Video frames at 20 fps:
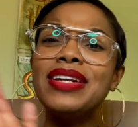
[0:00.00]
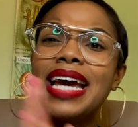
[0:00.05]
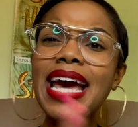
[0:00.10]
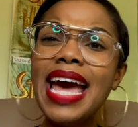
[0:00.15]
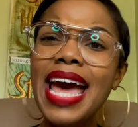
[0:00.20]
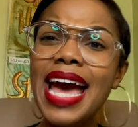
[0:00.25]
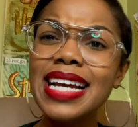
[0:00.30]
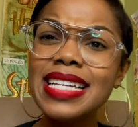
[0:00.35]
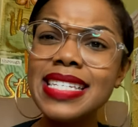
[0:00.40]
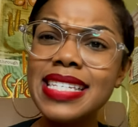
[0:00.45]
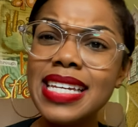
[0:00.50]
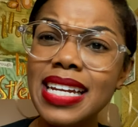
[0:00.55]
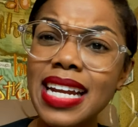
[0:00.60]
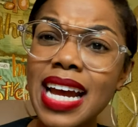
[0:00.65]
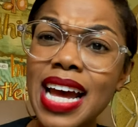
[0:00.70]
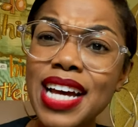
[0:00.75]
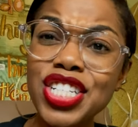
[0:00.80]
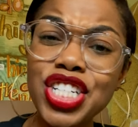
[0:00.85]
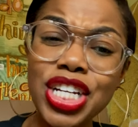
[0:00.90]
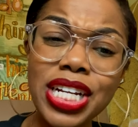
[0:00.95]
to exit.
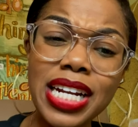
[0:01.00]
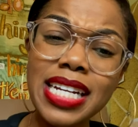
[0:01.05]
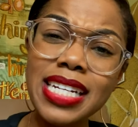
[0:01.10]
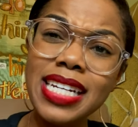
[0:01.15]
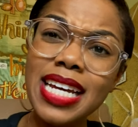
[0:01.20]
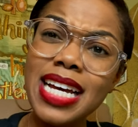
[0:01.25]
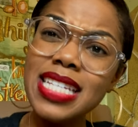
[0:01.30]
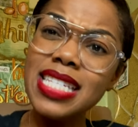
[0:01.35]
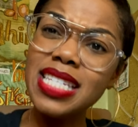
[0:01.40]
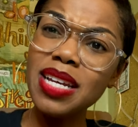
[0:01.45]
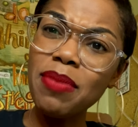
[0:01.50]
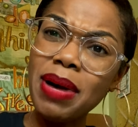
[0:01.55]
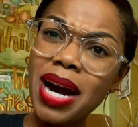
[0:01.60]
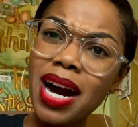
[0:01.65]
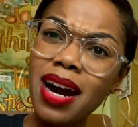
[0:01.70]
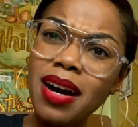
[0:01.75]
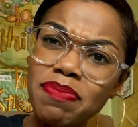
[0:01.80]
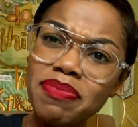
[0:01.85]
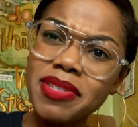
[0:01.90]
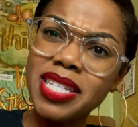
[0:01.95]
She done done some
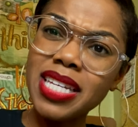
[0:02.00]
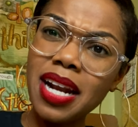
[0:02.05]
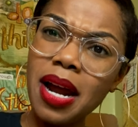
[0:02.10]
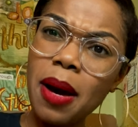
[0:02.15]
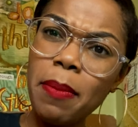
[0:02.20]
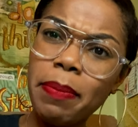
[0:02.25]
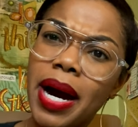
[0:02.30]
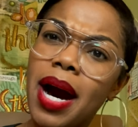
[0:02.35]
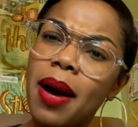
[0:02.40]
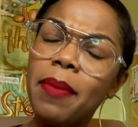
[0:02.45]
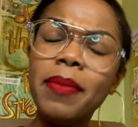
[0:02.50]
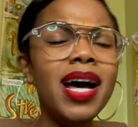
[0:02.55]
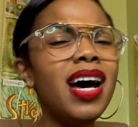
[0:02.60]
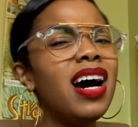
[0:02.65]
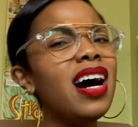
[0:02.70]
humps in her butt